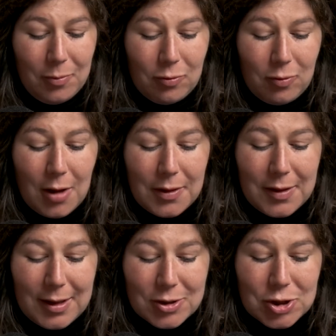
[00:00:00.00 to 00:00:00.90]
rather
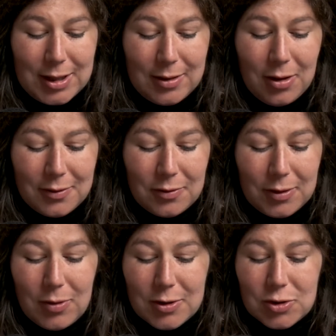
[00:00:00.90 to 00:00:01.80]
than actually
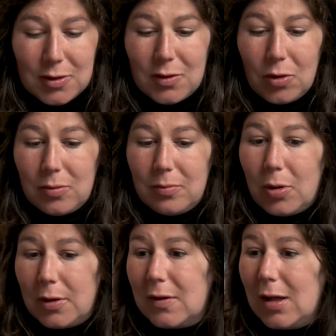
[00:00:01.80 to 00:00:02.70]
answering questions on
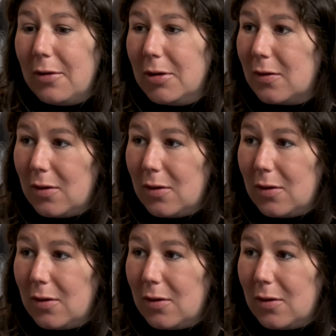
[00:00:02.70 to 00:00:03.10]
policy areas